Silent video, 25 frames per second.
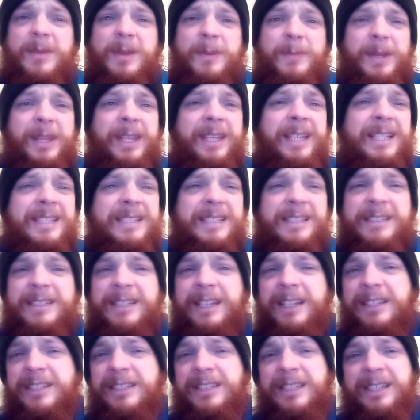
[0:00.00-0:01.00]
But like I says,
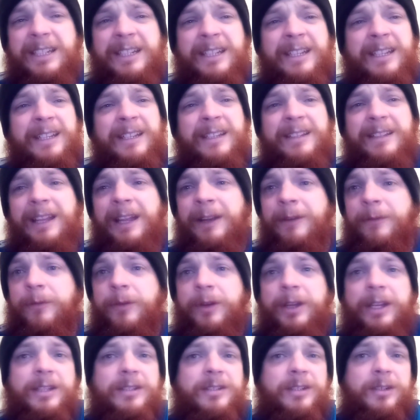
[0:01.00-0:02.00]
guys, that
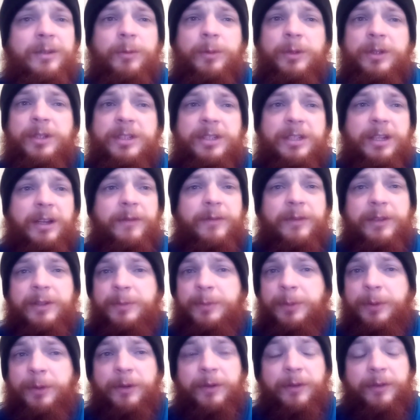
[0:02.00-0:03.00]
Reigns and Owens stuff
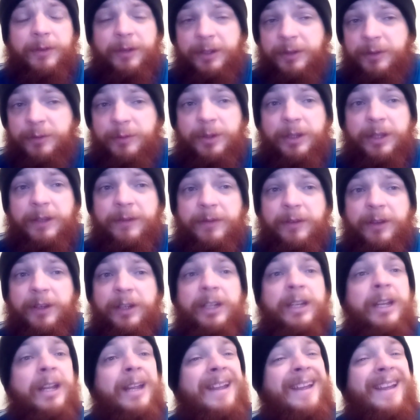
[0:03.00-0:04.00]
is really
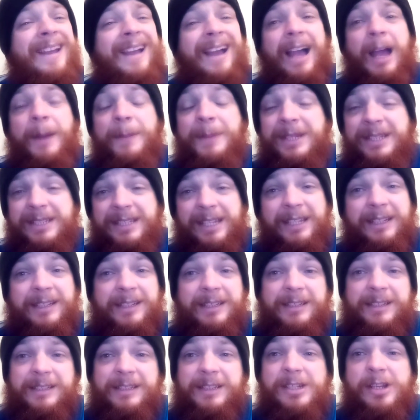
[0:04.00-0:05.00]
fun. I'm excited
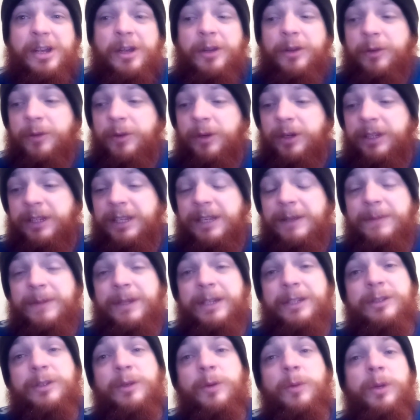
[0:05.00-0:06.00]
to see how they're going to keep
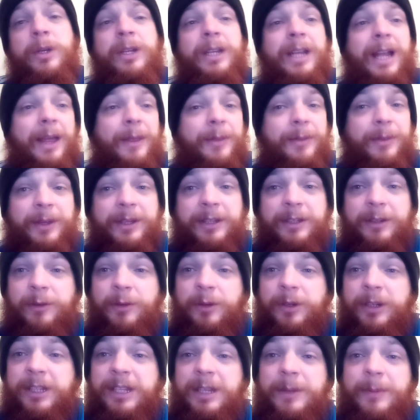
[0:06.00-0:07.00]
this going. I think they're
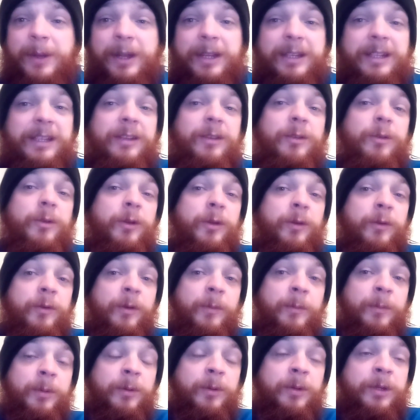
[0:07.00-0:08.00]
going to keep it into the Royal
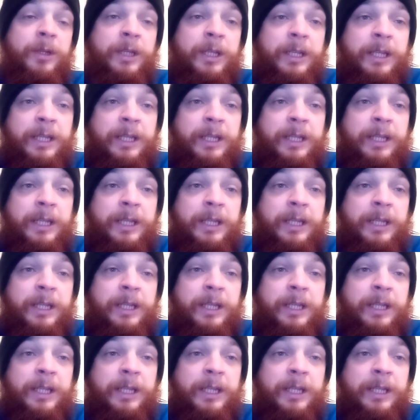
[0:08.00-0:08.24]
Rumble.